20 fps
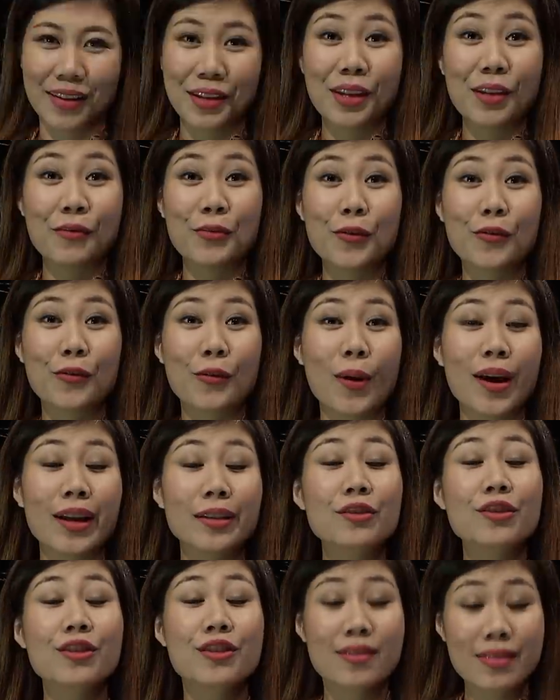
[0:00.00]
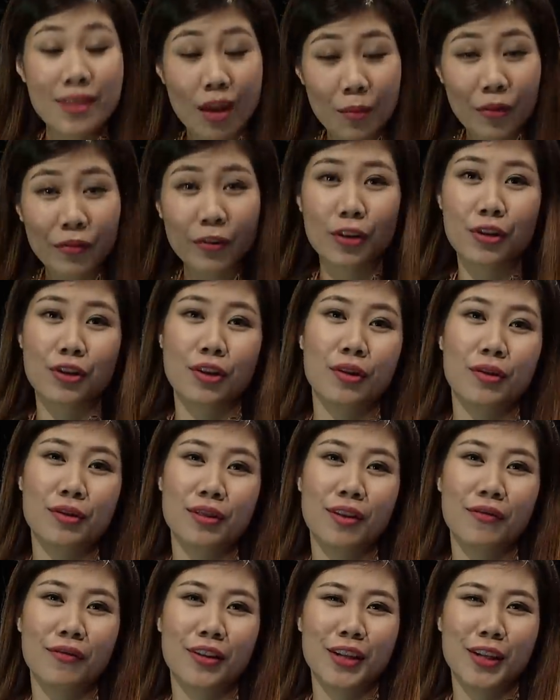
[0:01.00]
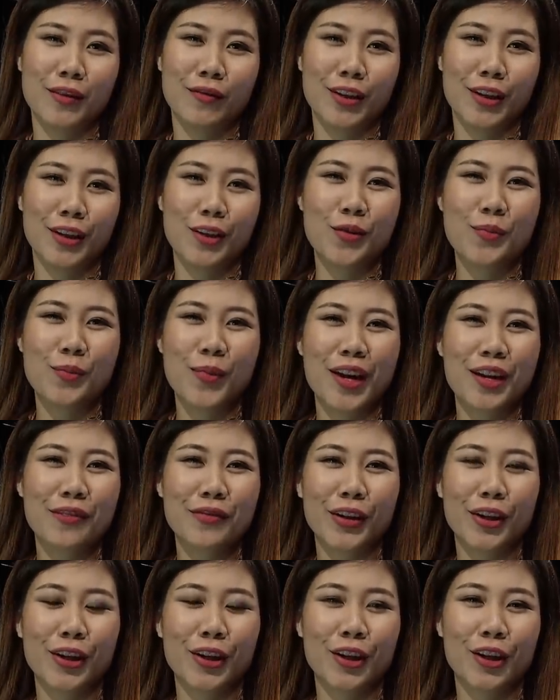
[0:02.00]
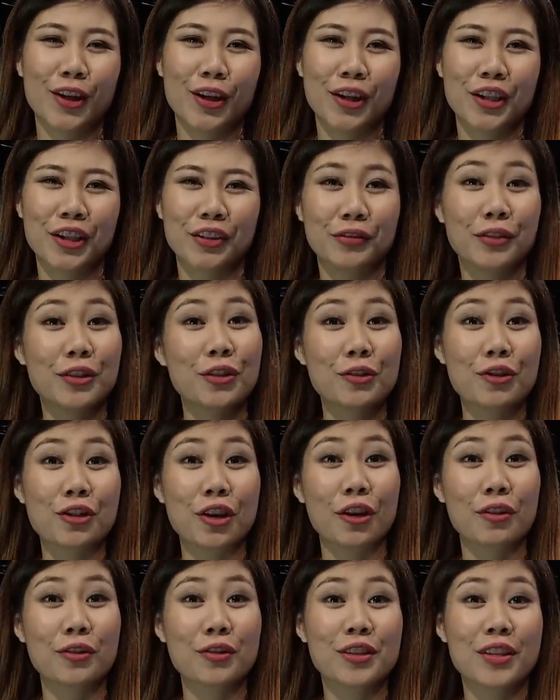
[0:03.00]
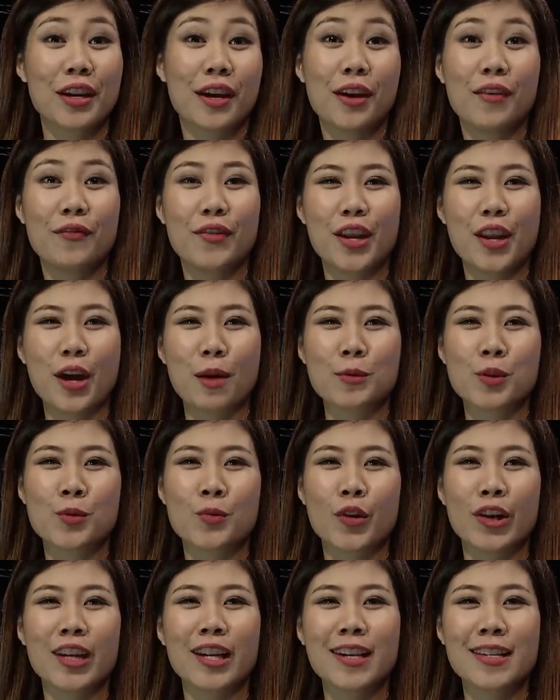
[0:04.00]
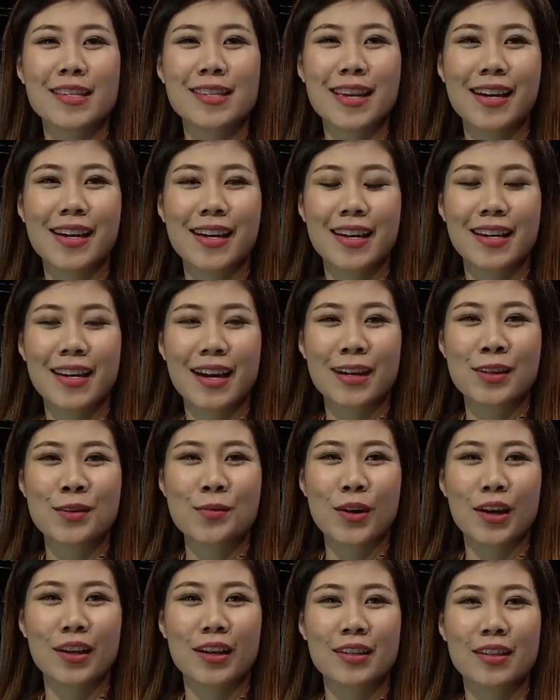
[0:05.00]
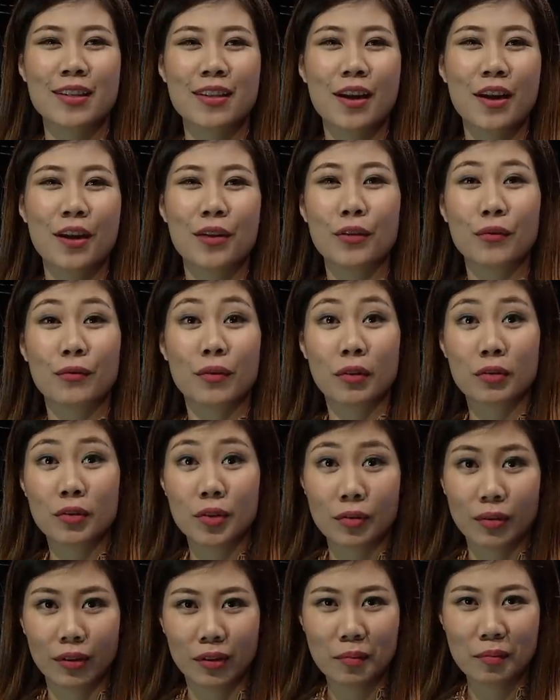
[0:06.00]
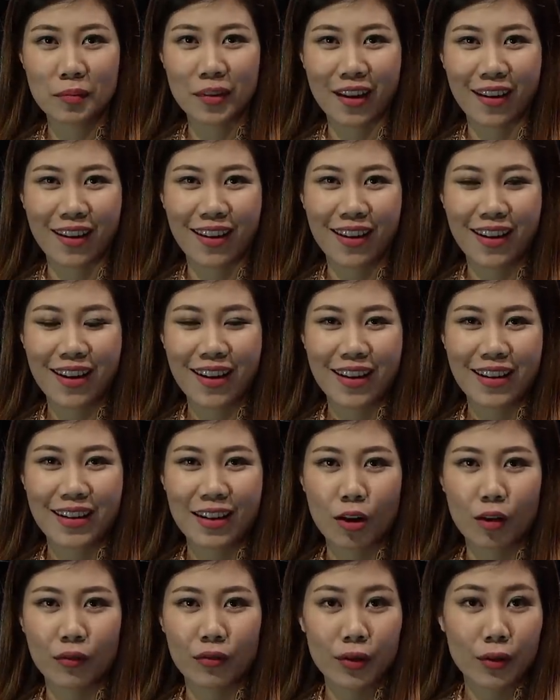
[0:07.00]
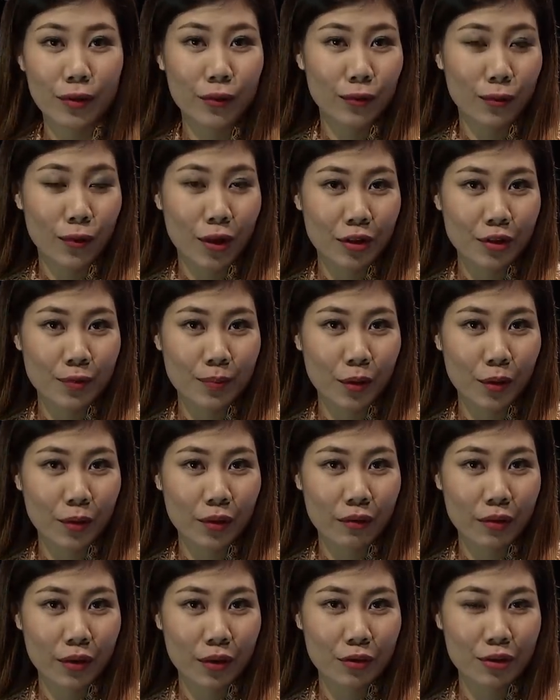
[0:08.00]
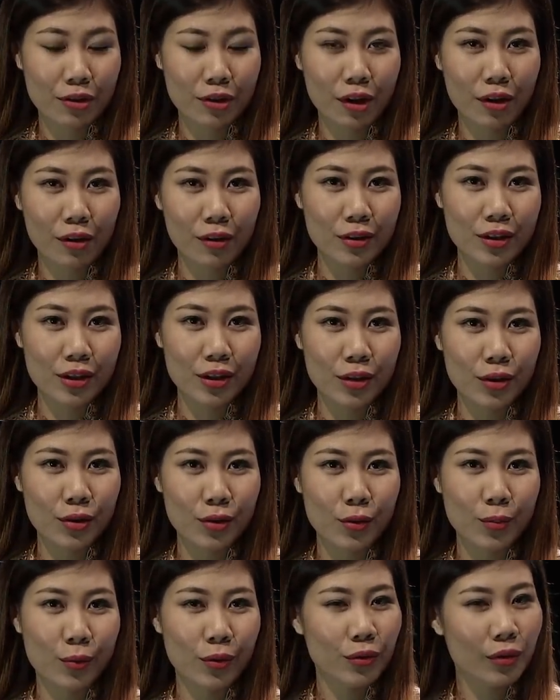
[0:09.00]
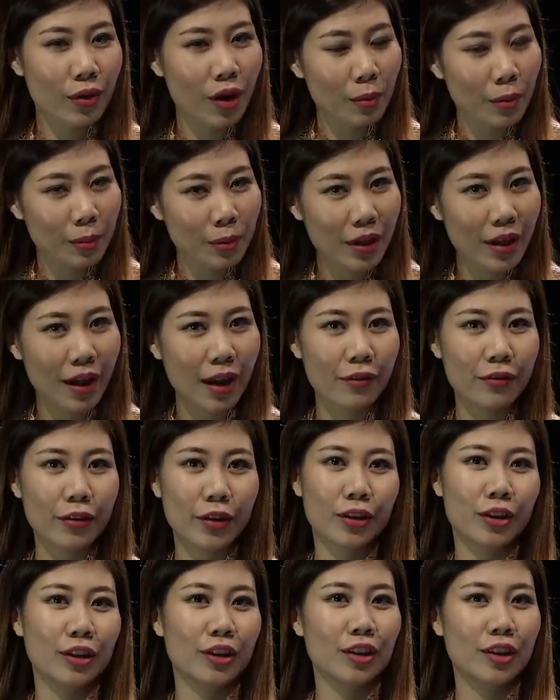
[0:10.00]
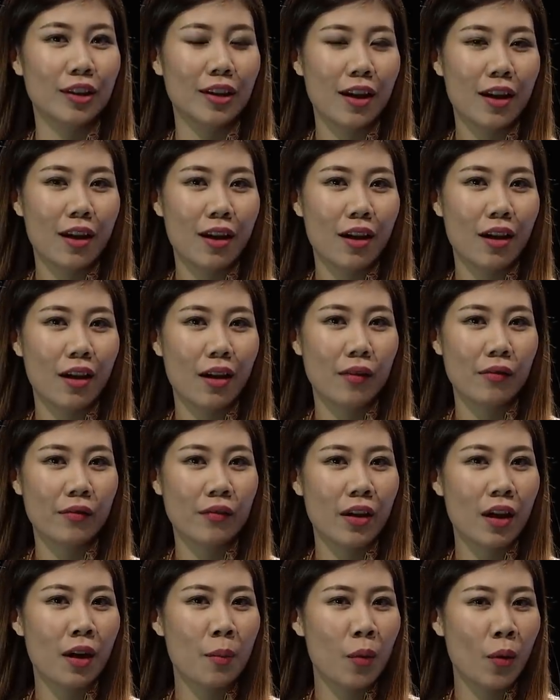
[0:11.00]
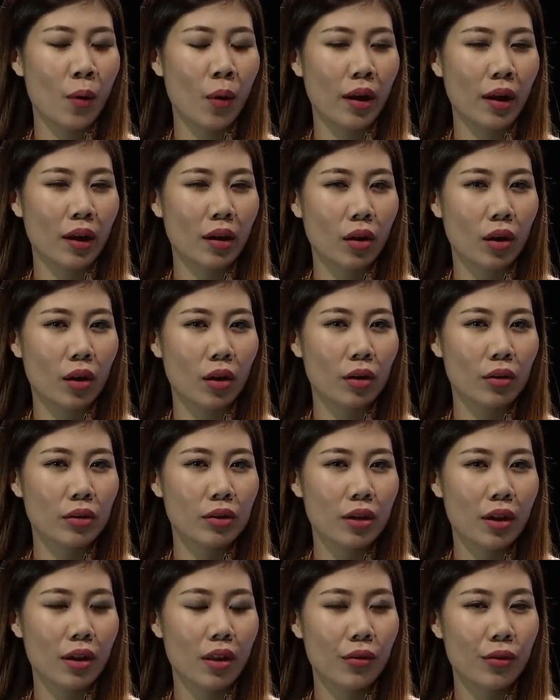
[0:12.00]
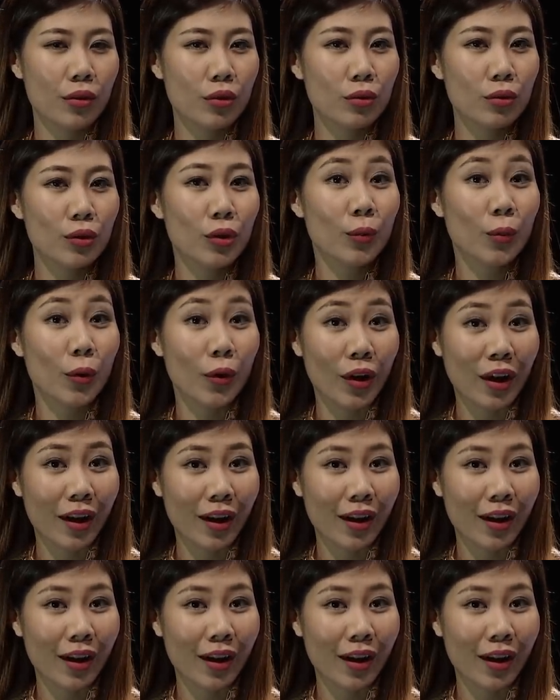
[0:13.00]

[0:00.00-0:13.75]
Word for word: If you've watched some of our shows on VTV, you might have heard of two shows, Vietnam's Brainiest Kid as well as The Road to Olympia. Now, if you've watched both of those shows, you probably have heard of a boy called the Google Boy.